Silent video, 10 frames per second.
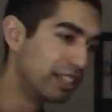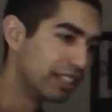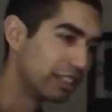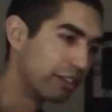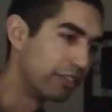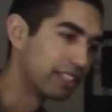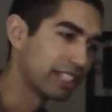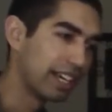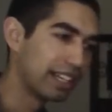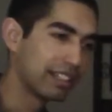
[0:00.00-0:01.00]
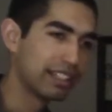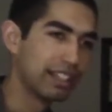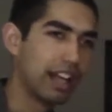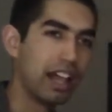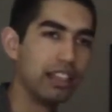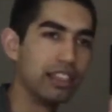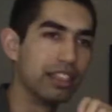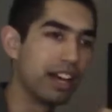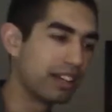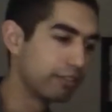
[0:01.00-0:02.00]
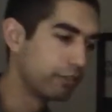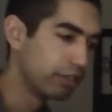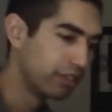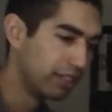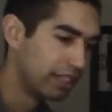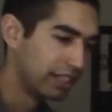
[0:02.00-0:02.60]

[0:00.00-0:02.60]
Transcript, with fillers: So if it's got a lot of